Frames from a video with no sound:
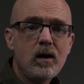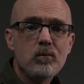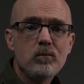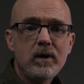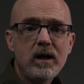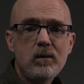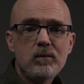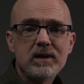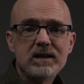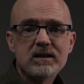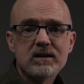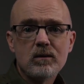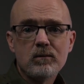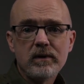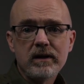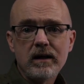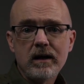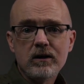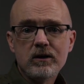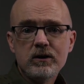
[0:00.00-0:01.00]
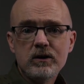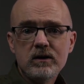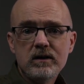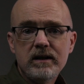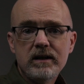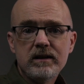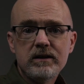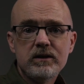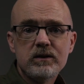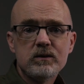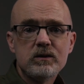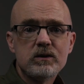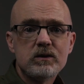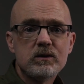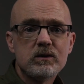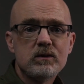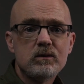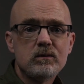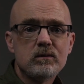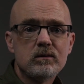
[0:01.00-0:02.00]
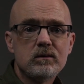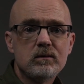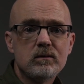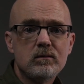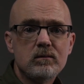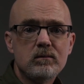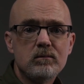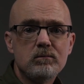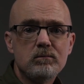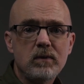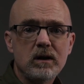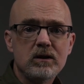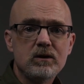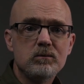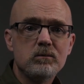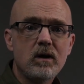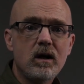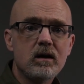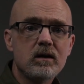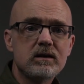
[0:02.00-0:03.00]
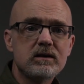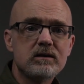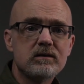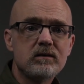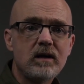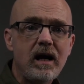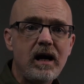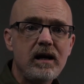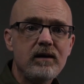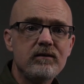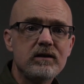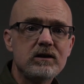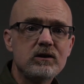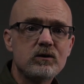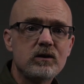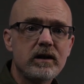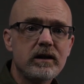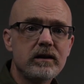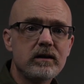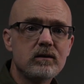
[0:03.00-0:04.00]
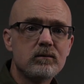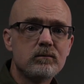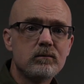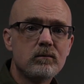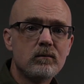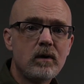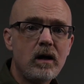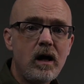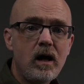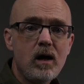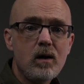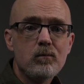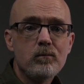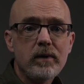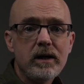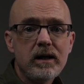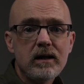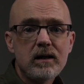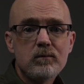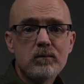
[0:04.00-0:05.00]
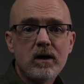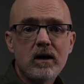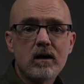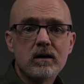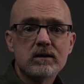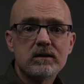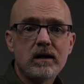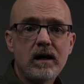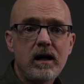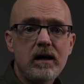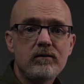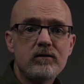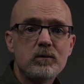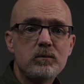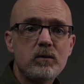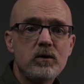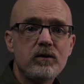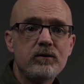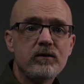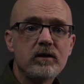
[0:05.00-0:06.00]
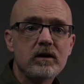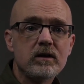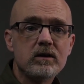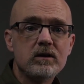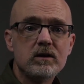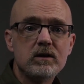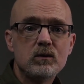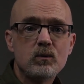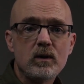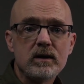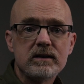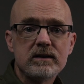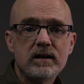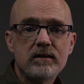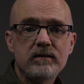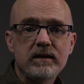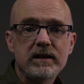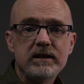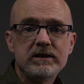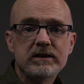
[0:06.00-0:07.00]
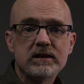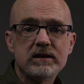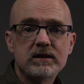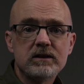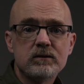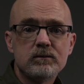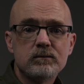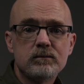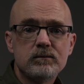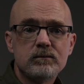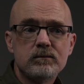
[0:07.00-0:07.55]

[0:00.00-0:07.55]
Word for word: Maybe it's something I could get used to, but to be honest, I haven't tried, mainly because I have a perfectly good 27 inches